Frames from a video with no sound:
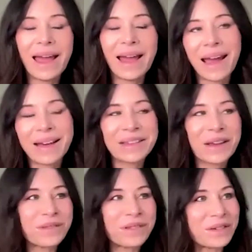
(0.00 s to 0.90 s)
And I actually
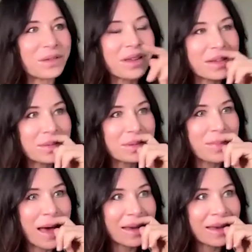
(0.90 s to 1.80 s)
have a story. This was
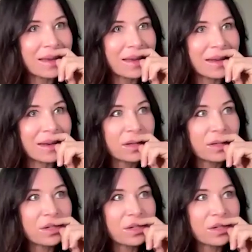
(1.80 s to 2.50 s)
back in